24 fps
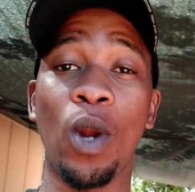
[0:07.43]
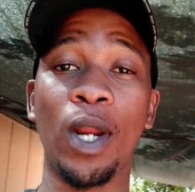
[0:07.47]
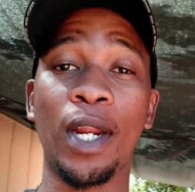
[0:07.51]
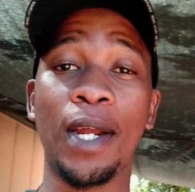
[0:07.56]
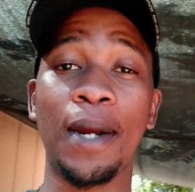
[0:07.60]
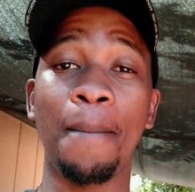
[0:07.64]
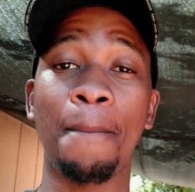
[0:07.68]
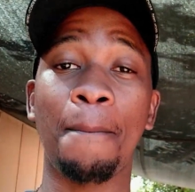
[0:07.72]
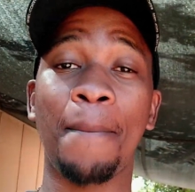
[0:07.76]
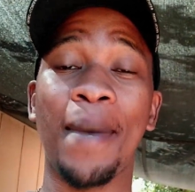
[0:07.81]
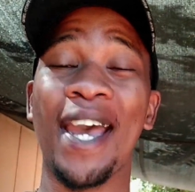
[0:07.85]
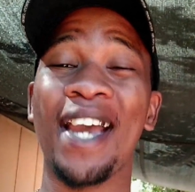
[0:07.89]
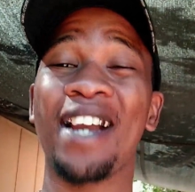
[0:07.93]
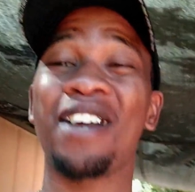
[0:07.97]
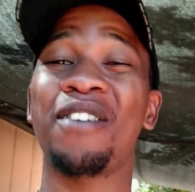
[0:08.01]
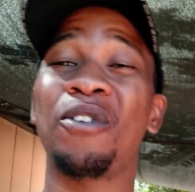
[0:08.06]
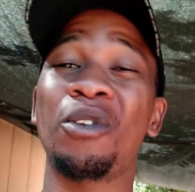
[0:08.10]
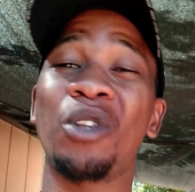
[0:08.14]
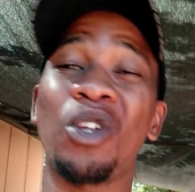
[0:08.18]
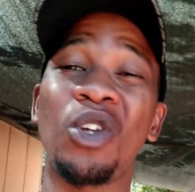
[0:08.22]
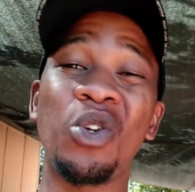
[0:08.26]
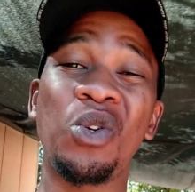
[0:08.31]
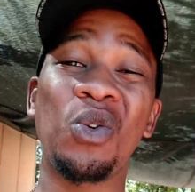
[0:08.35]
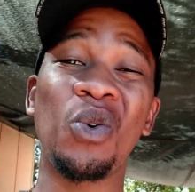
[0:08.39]

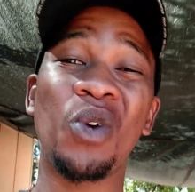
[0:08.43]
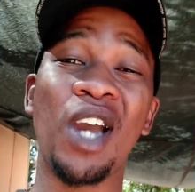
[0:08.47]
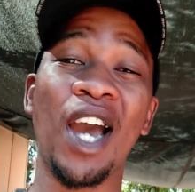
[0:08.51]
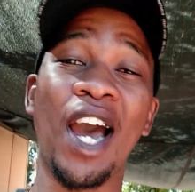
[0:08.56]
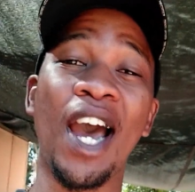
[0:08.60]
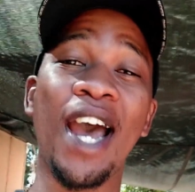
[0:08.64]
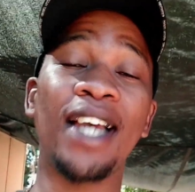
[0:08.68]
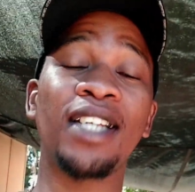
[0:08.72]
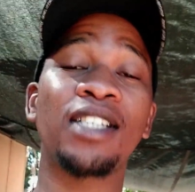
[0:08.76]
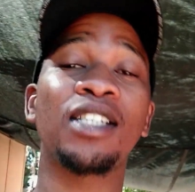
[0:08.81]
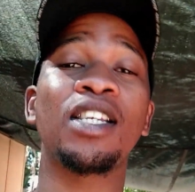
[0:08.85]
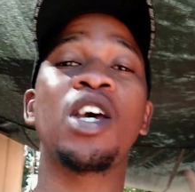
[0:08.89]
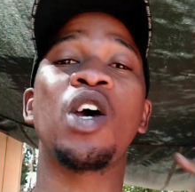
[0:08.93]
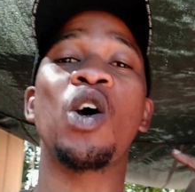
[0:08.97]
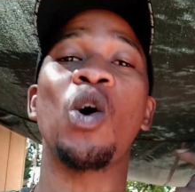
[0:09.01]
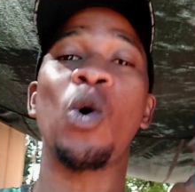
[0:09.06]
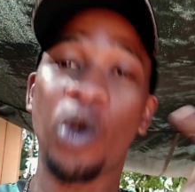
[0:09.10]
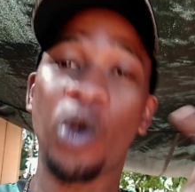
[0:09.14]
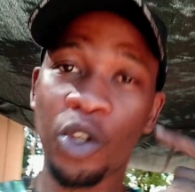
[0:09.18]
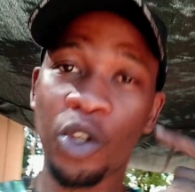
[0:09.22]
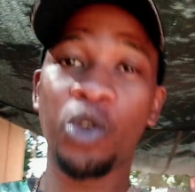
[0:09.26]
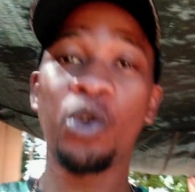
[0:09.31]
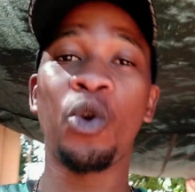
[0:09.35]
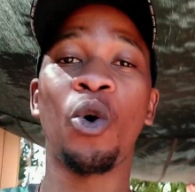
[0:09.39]
For the new guys,
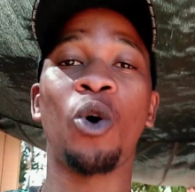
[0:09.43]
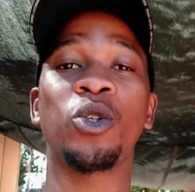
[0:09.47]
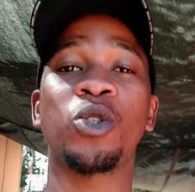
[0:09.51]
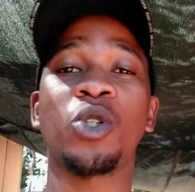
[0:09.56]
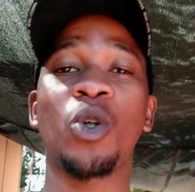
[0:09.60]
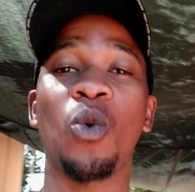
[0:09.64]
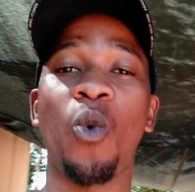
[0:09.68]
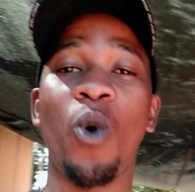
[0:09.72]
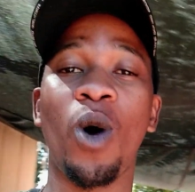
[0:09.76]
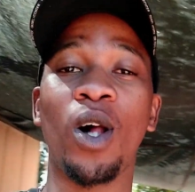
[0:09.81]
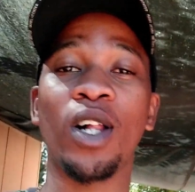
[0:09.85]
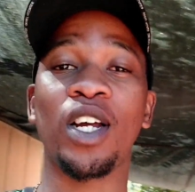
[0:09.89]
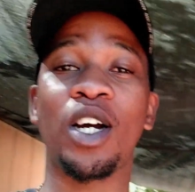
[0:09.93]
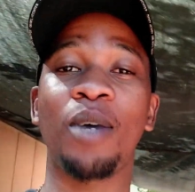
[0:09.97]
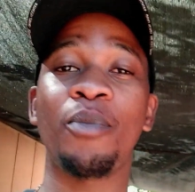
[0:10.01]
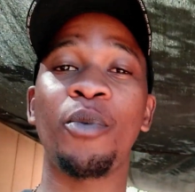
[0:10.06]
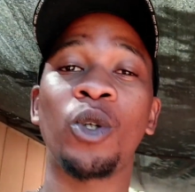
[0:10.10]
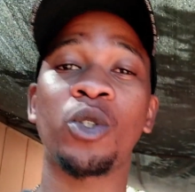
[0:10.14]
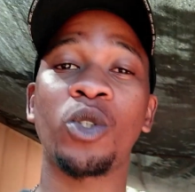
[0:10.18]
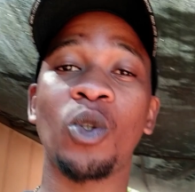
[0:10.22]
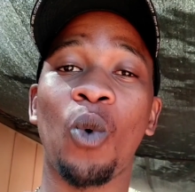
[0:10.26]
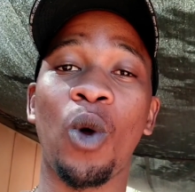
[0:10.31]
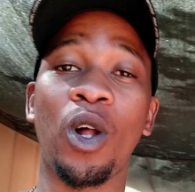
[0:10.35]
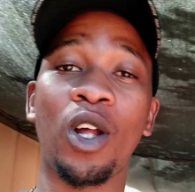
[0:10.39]
you're also welcome
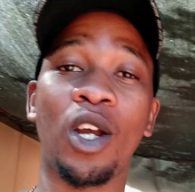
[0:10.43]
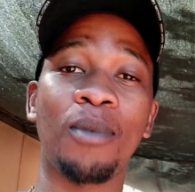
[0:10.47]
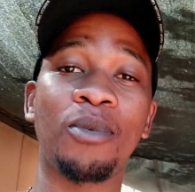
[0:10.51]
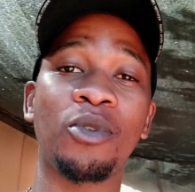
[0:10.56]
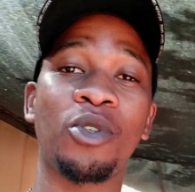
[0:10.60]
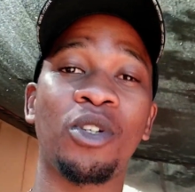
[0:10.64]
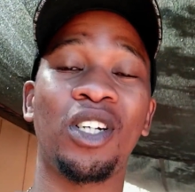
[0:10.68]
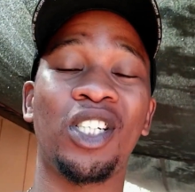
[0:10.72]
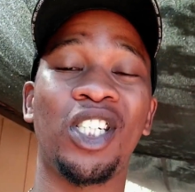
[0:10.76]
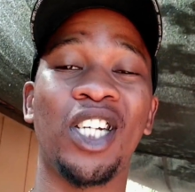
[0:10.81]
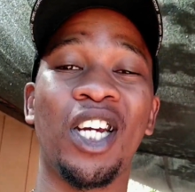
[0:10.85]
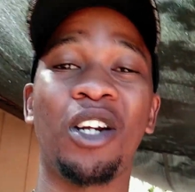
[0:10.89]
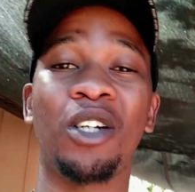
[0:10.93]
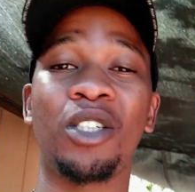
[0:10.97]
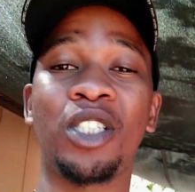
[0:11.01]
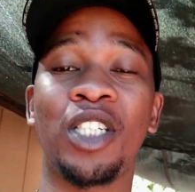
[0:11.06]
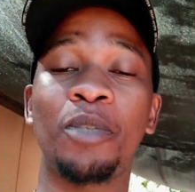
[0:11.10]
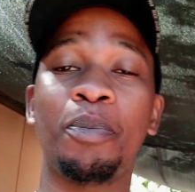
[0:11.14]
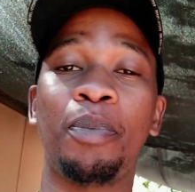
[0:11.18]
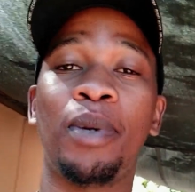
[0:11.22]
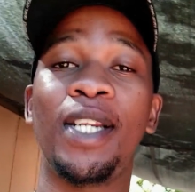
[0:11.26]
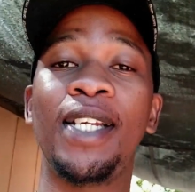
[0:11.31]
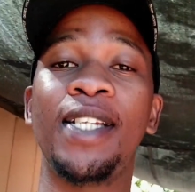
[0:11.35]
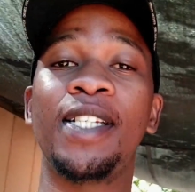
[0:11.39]
to the channel.
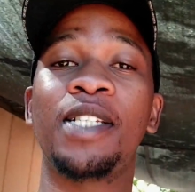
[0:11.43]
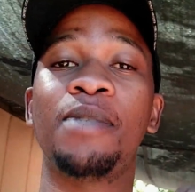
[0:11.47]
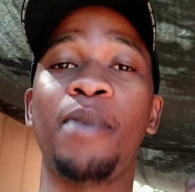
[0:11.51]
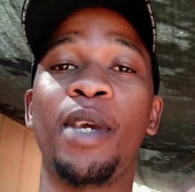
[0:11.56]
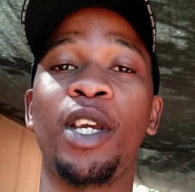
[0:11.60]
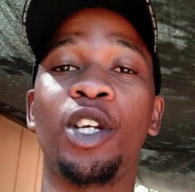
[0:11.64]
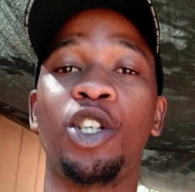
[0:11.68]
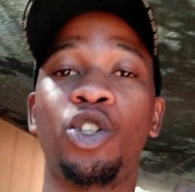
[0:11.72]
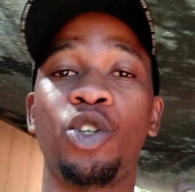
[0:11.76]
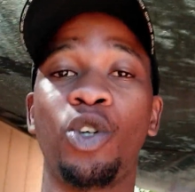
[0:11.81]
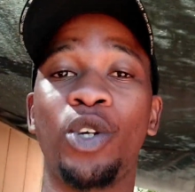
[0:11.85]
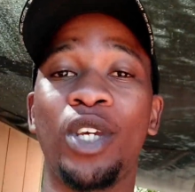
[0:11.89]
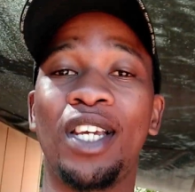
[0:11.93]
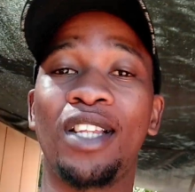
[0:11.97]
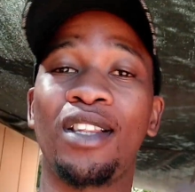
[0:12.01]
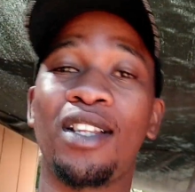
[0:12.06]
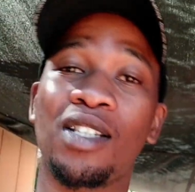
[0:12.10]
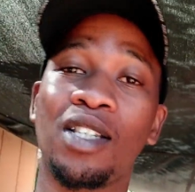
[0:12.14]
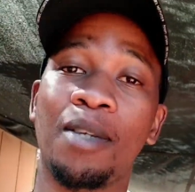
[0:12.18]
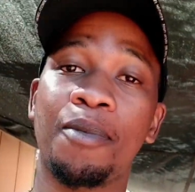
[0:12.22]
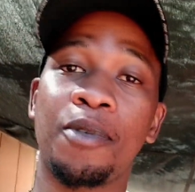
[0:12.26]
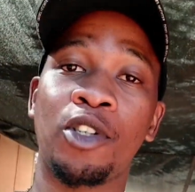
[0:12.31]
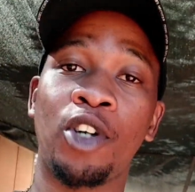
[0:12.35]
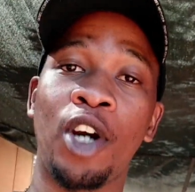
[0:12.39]
Just please make sure you hit
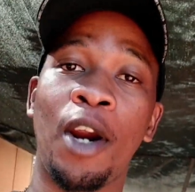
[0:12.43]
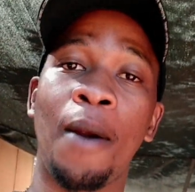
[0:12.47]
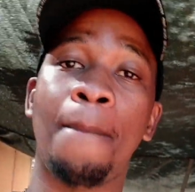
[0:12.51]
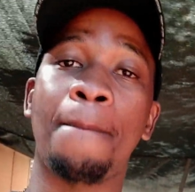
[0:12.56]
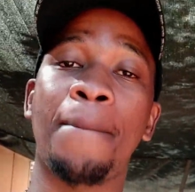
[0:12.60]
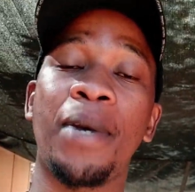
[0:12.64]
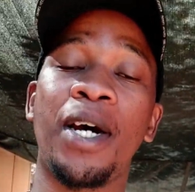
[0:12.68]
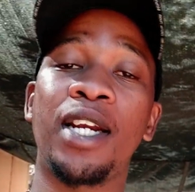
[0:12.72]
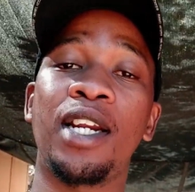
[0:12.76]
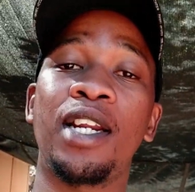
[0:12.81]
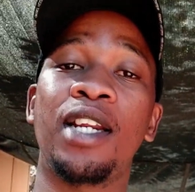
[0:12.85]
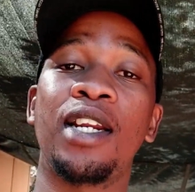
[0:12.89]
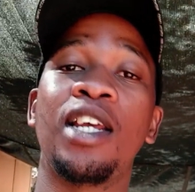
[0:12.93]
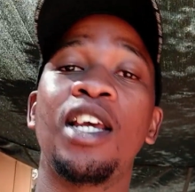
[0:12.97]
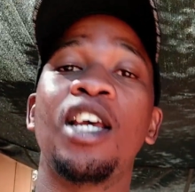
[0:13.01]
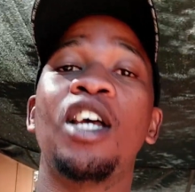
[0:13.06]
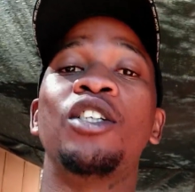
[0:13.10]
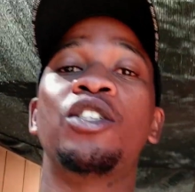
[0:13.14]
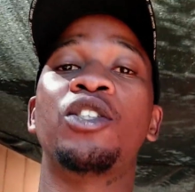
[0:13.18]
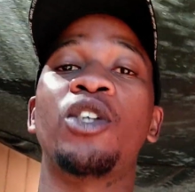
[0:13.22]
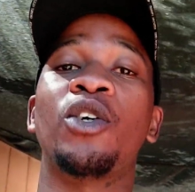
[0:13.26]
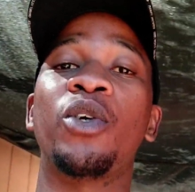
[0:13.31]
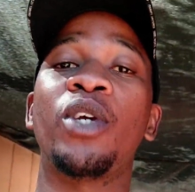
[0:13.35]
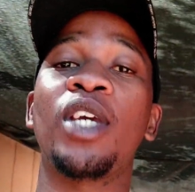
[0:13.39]
the subscribe button
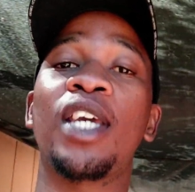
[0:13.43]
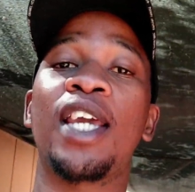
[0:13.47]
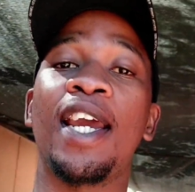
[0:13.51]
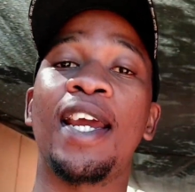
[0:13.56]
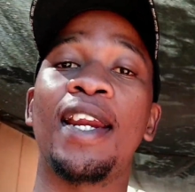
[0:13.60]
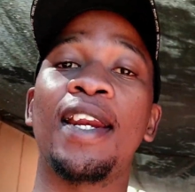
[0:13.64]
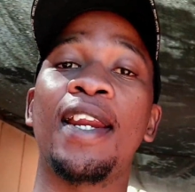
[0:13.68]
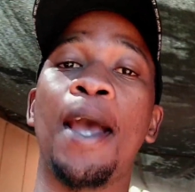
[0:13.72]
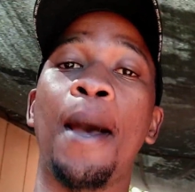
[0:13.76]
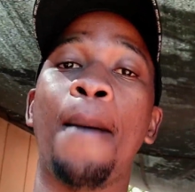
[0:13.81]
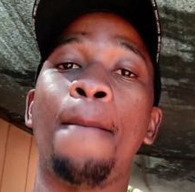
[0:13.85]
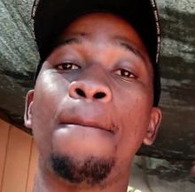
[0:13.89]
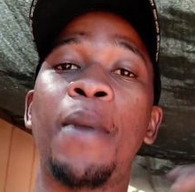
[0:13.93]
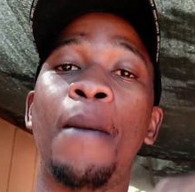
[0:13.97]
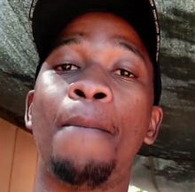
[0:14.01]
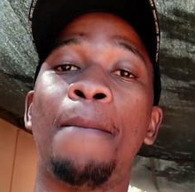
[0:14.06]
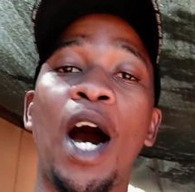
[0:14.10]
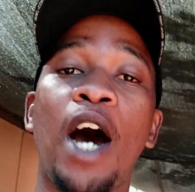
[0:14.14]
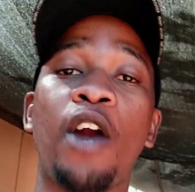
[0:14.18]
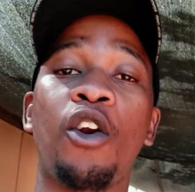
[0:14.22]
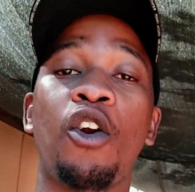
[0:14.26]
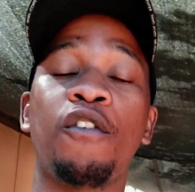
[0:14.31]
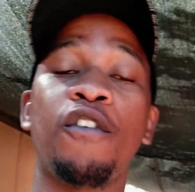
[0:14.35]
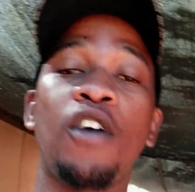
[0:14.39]
so you can be
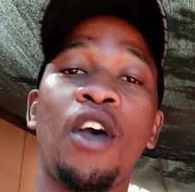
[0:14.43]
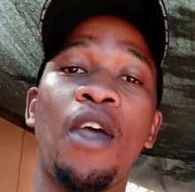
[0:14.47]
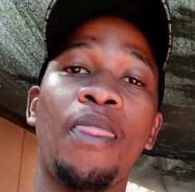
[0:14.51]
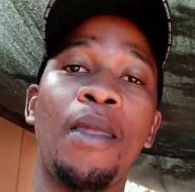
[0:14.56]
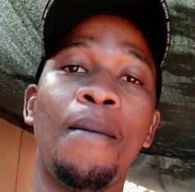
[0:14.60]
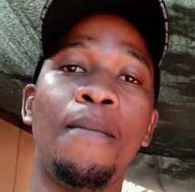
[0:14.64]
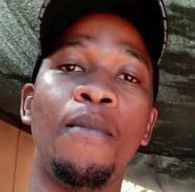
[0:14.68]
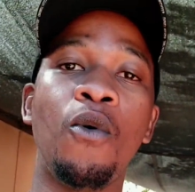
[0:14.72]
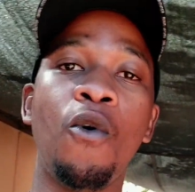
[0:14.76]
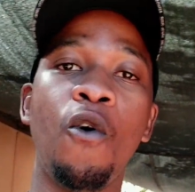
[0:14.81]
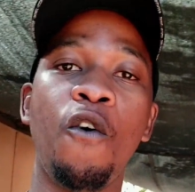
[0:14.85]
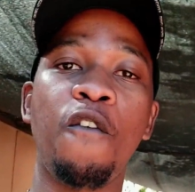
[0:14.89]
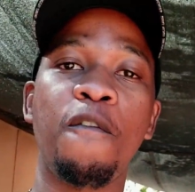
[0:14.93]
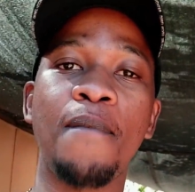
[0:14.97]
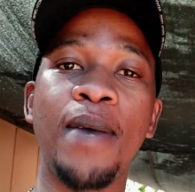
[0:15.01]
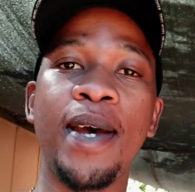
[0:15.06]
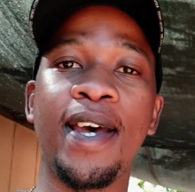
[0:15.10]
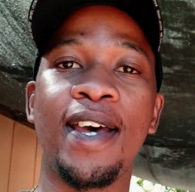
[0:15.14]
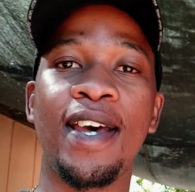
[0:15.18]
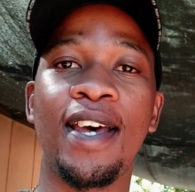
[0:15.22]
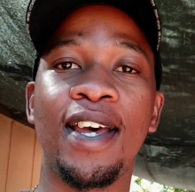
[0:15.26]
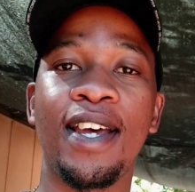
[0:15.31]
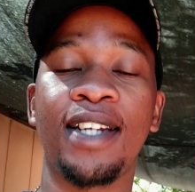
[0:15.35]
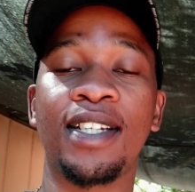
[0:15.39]
part of the
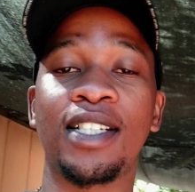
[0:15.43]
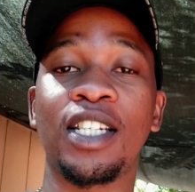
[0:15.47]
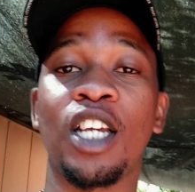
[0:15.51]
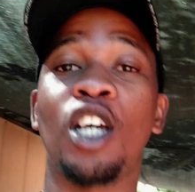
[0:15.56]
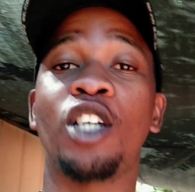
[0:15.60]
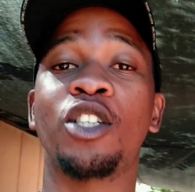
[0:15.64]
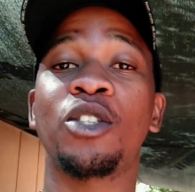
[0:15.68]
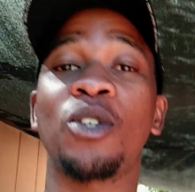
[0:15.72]
movement.